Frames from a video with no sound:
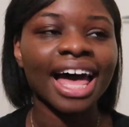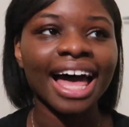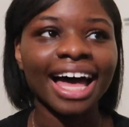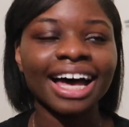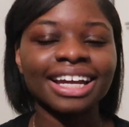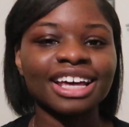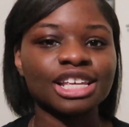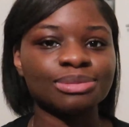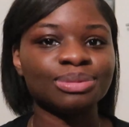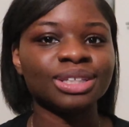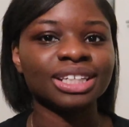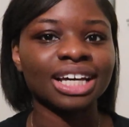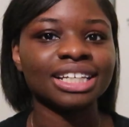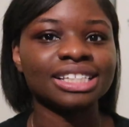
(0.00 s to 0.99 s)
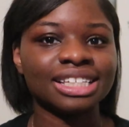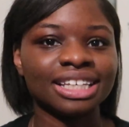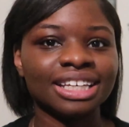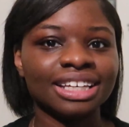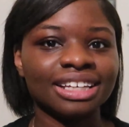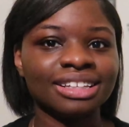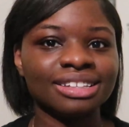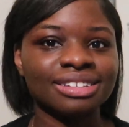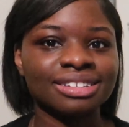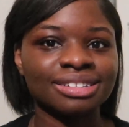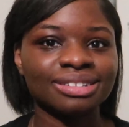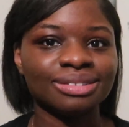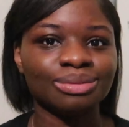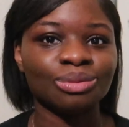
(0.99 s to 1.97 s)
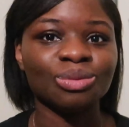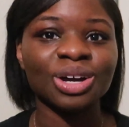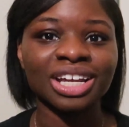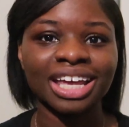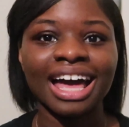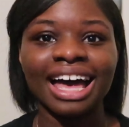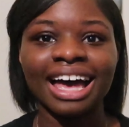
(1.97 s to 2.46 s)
at S B nineteen's Where You